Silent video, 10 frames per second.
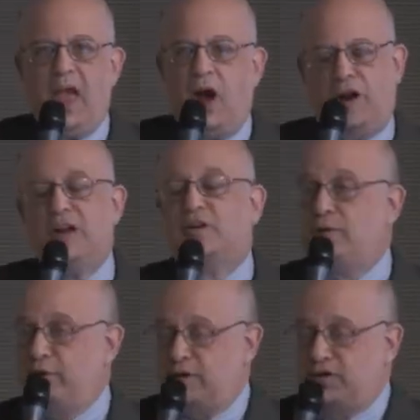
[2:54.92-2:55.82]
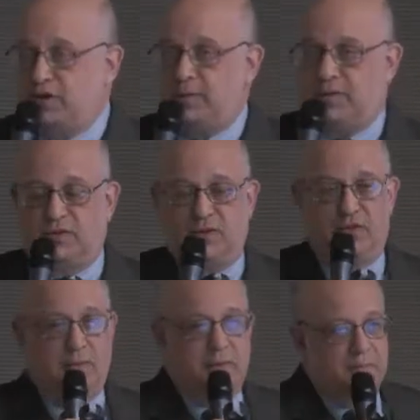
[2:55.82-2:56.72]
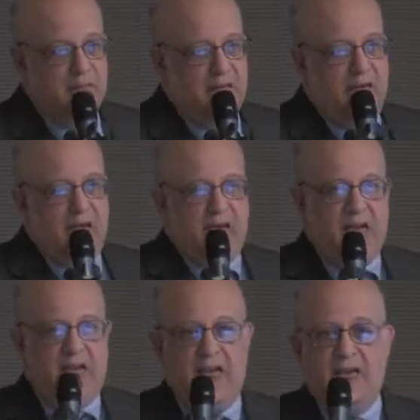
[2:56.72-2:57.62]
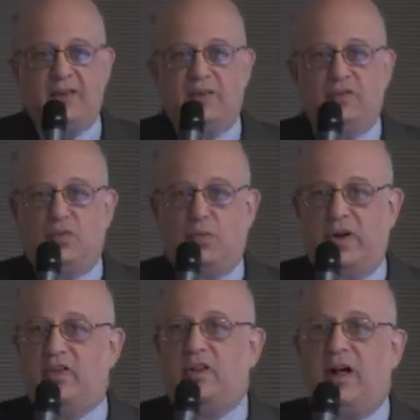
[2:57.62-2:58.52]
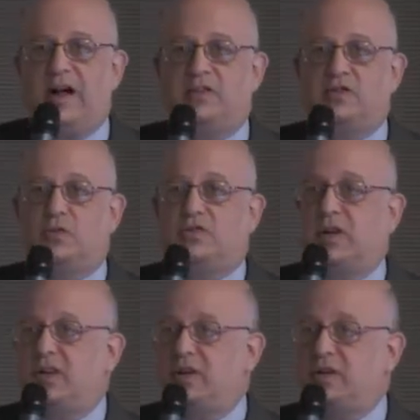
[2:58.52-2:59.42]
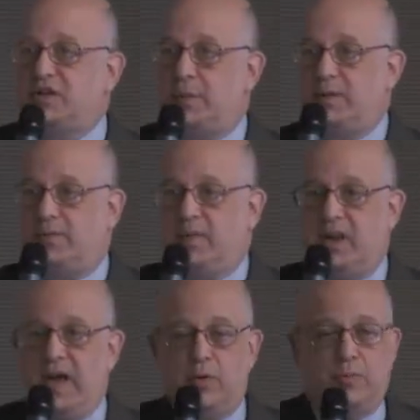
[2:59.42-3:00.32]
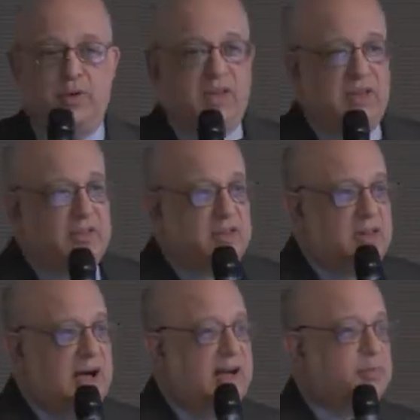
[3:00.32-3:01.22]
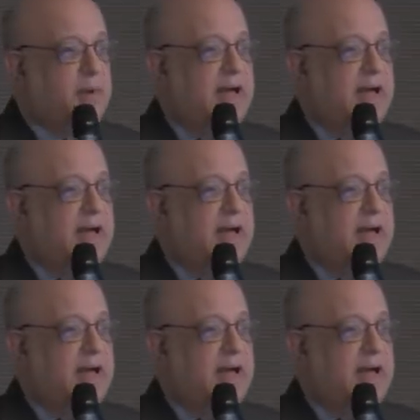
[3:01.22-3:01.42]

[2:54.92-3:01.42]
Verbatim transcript: on entrepreneurship, excuse me, and one of the classes was on leadership. And I would begin the class by